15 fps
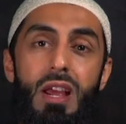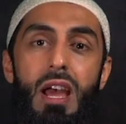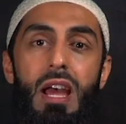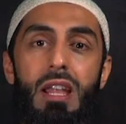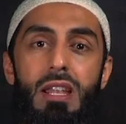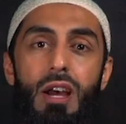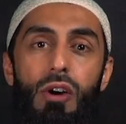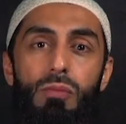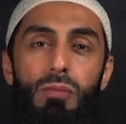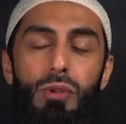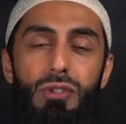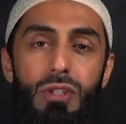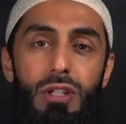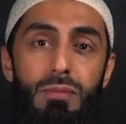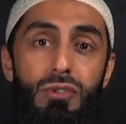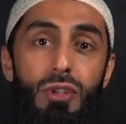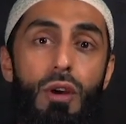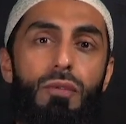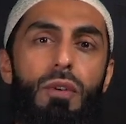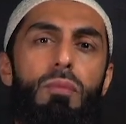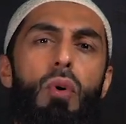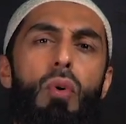And now Muslims
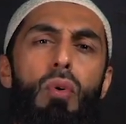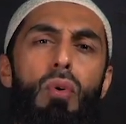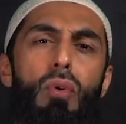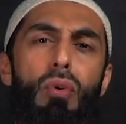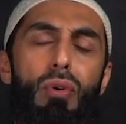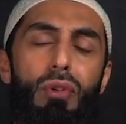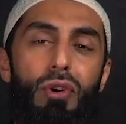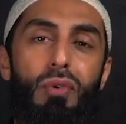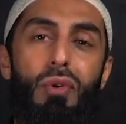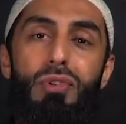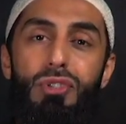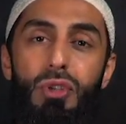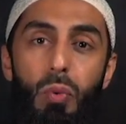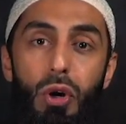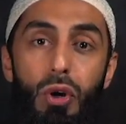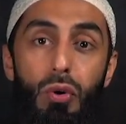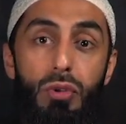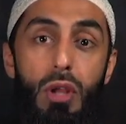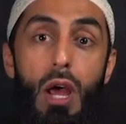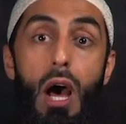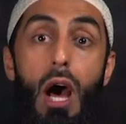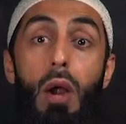from all across the world
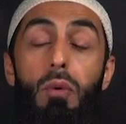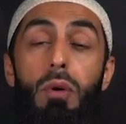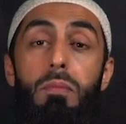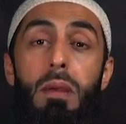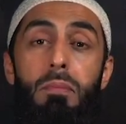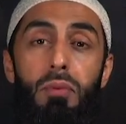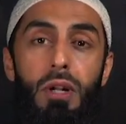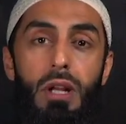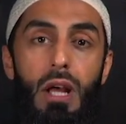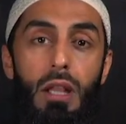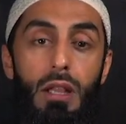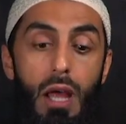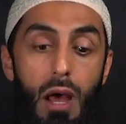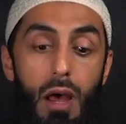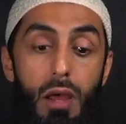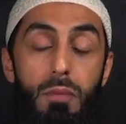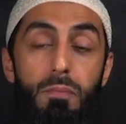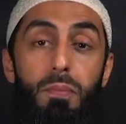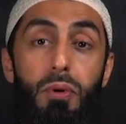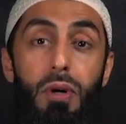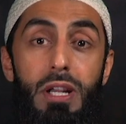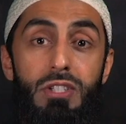are remembering Allah,
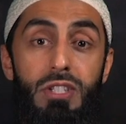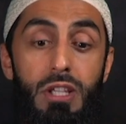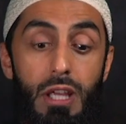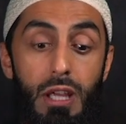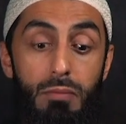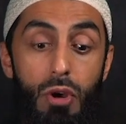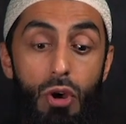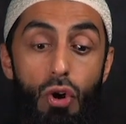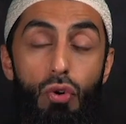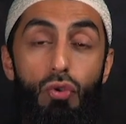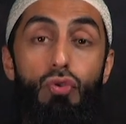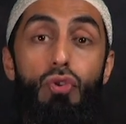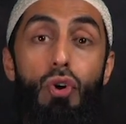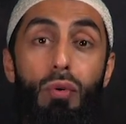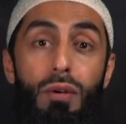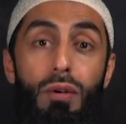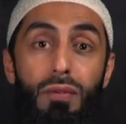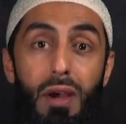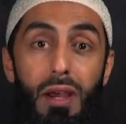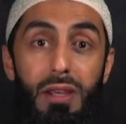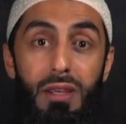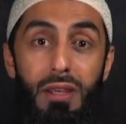praising Him,
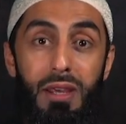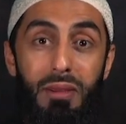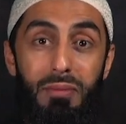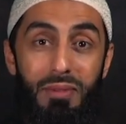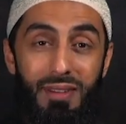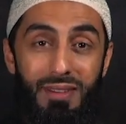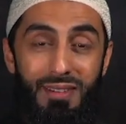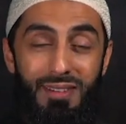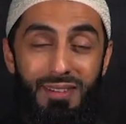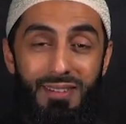glorifying Him